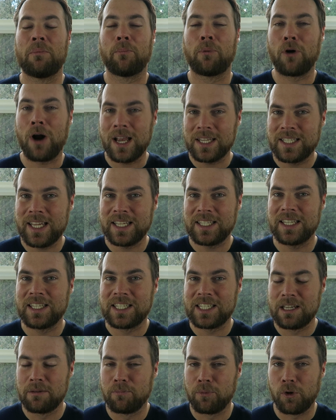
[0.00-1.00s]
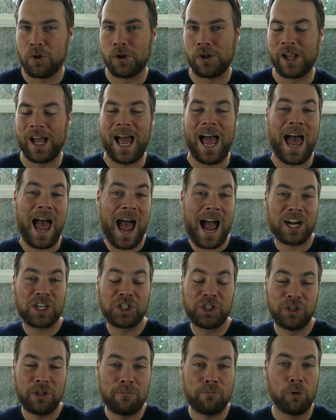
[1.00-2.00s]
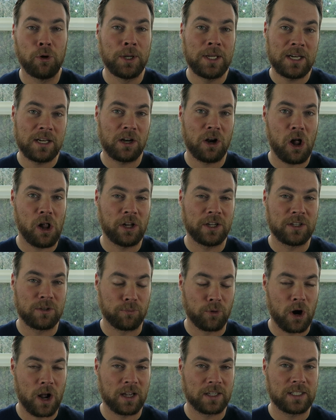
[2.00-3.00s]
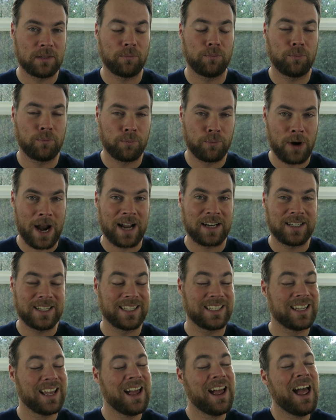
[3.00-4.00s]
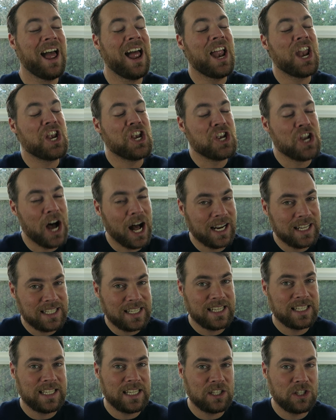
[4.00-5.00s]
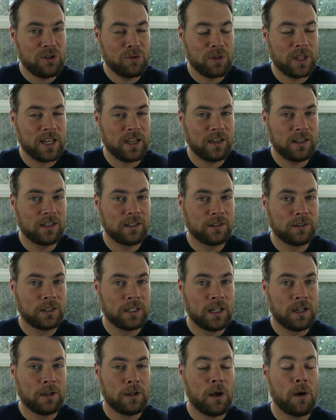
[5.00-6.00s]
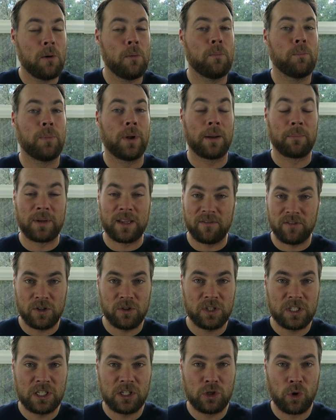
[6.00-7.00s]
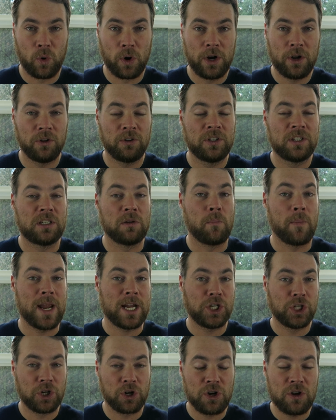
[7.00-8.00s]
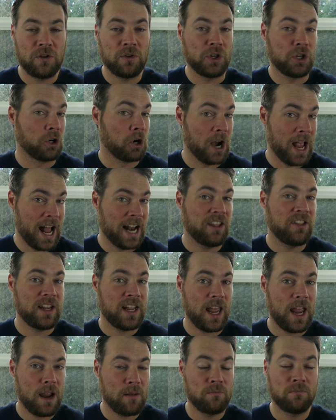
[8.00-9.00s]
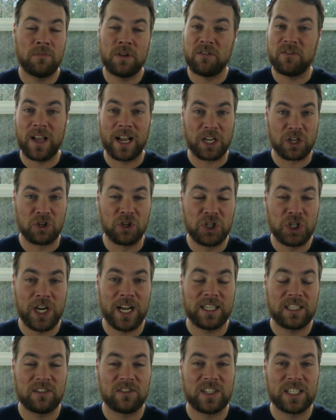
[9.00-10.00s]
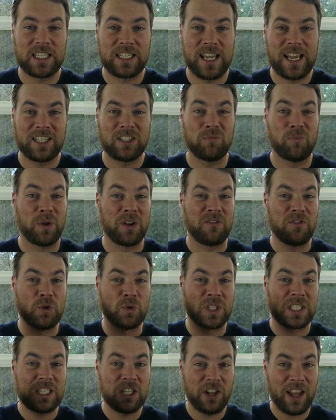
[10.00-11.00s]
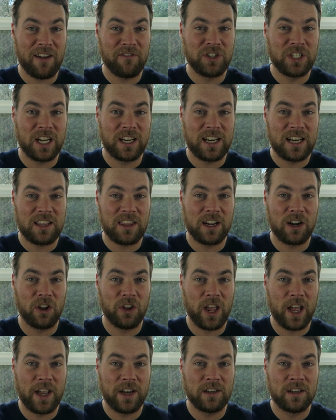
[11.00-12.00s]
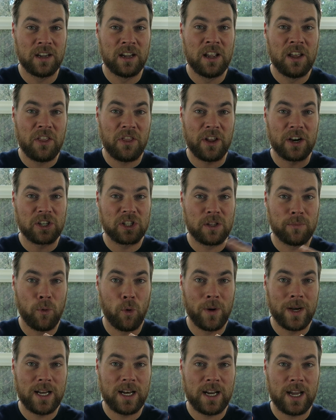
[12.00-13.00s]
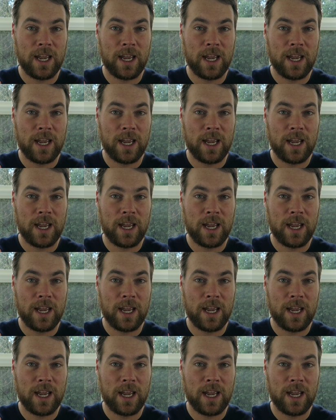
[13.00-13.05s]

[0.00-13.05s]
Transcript: Process is simple. Actually putting it all into practice, not as easy as you think, but I'm giving you this tutorial to make sure you're ahead of the game. You've got a good chance of success, but if you still haven't done anything online, there's the pointing